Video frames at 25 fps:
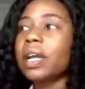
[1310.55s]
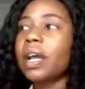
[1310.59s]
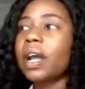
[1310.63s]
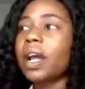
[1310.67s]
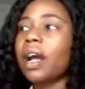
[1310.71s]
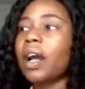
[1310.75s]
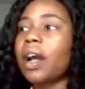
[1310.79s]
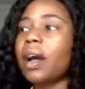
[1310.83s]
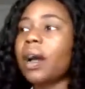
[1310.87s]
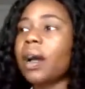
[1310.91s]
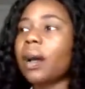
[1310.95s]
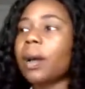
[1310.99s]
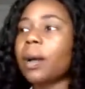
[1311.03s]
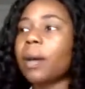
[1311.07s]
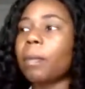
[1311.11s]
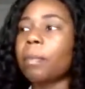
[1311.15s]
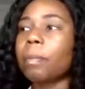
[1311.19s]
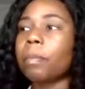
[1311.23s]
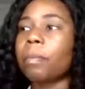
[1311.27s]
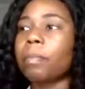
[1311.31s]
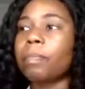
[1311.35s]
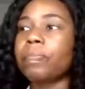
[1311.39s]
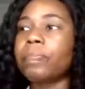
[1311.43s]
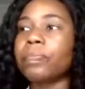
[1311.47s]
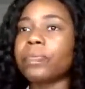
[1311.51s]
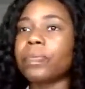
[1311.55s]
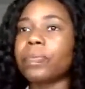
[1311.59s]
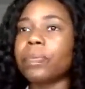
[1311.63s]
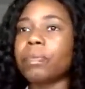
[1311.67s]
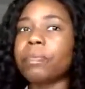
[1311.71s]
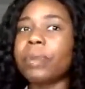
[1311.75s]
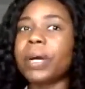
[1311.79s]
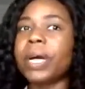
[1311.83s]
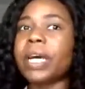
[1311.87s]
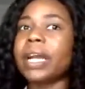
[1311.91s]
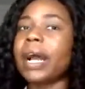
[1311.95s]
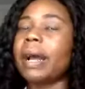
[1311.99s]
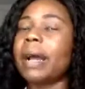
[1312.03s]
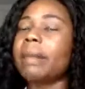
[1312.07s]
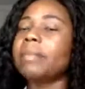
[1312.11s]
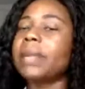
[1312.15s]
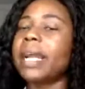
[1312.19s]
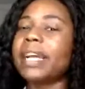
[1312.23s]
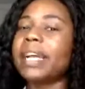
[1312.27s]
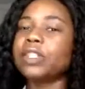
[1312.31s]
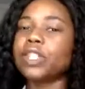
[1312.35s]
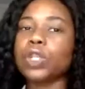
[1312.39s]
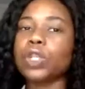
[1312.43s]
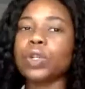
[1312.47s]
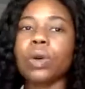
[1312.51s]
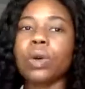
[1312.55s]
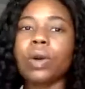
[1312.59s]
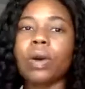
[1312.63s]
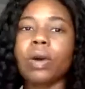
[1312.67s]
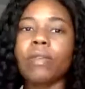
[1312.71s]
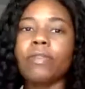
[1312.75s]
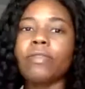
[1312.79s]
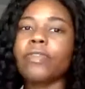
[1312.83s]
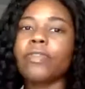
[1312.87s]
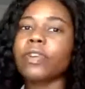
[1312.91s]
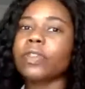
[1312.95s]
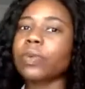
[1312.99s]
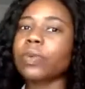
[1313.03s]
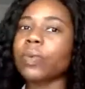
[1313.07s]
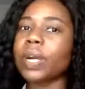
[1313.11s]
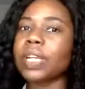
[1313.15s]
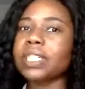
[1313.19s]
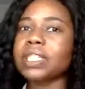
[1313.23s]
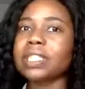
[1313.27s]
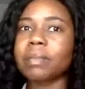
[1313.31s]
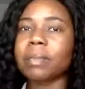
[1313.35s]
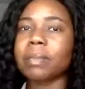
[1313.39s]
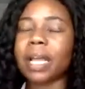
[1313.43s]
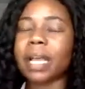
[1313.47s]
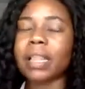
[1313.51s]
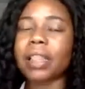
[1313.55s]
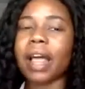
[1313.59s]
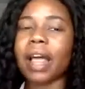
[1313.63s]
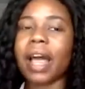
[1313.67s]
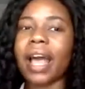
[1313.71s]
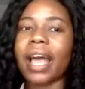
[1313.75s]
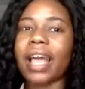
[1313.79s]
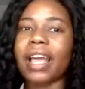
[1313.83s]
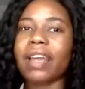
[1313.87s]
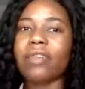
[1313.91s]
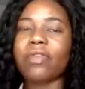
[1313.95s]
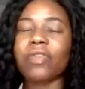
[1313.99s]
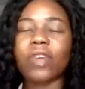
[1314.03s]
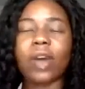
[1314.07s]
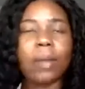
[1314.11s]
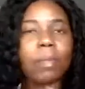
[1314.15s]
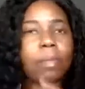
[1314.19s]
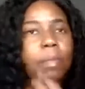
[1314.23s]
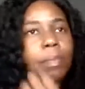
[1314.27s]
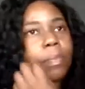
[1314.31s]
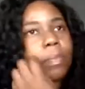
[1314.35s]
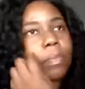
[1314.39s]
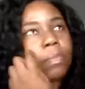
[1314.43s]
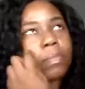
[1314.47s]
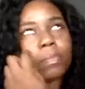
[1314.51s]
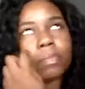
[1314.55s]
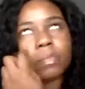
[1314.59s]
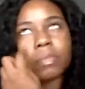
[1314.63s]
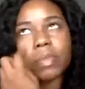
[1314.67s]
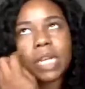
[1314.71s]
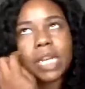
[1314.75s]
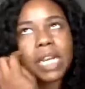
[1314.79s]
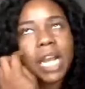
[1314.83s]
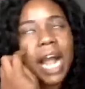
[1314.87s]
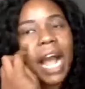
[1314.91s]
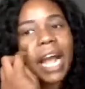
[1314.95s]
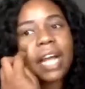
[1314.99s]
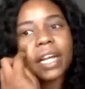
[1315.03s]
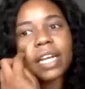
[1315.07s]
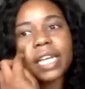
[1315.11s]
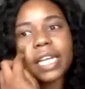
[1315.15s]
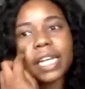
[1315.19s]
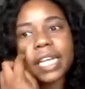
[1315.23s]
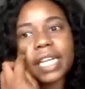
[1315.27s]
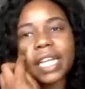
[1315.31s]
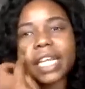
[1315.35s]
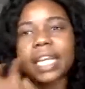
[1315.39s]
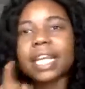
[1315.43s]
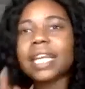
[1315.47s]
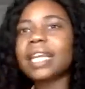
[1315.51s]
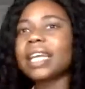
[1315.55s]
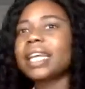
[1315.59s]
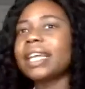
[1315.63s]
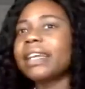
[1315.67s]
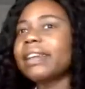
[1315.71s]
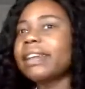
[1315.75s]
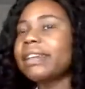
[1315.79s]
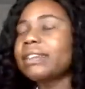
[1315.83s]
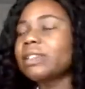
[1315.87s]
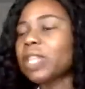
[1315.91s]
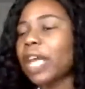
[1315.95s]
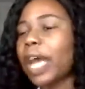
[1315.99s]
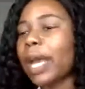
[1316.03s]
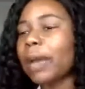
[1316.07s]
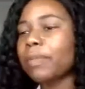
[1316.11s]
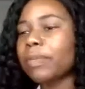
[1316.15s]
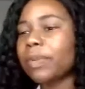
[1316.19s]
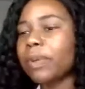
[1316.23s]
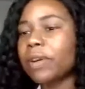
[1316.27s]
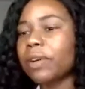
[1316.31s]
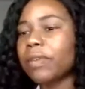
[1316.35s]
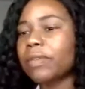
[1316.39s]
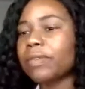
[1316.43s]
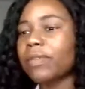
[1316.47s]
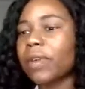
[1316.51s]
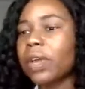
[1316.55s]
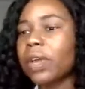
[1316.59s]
But I'm natural for the rest of my life. I'm not going to get any type of